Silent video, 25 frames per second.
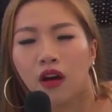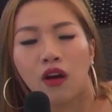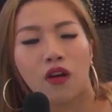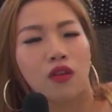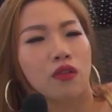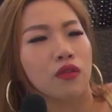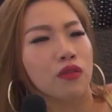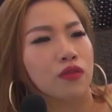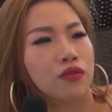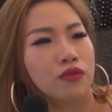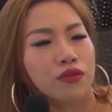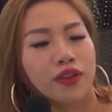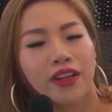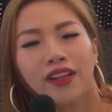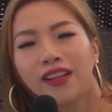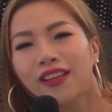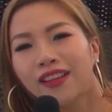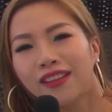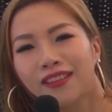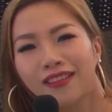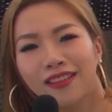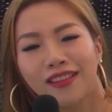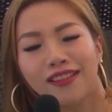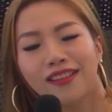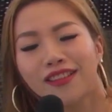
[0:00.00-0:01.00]
Oh
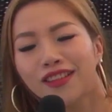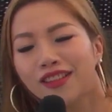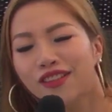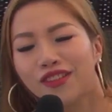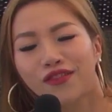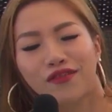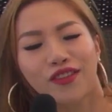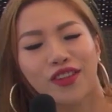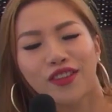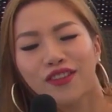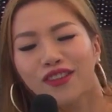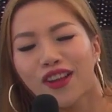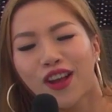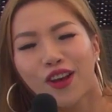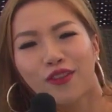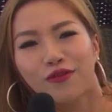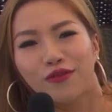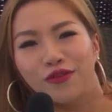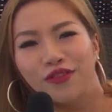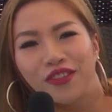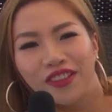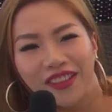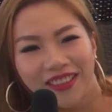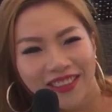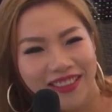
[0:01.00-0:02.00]
really, this is very tough.